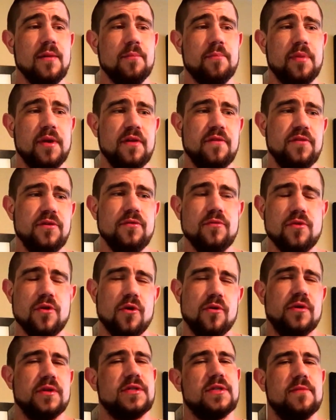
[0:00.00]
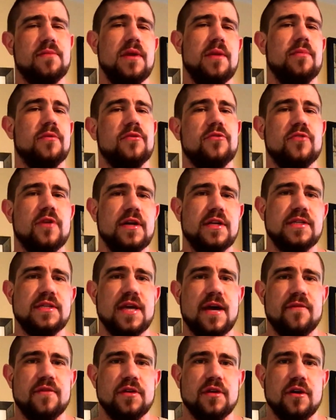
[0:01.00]
But if you notice that people are trying to
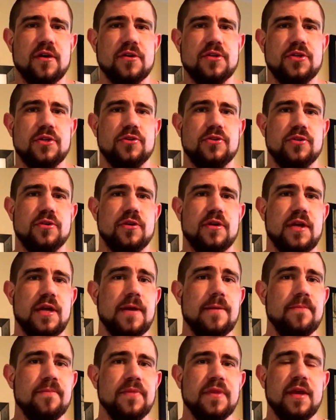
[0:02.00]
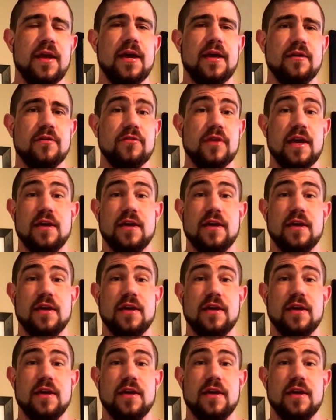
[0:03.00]
sabotage your journey and,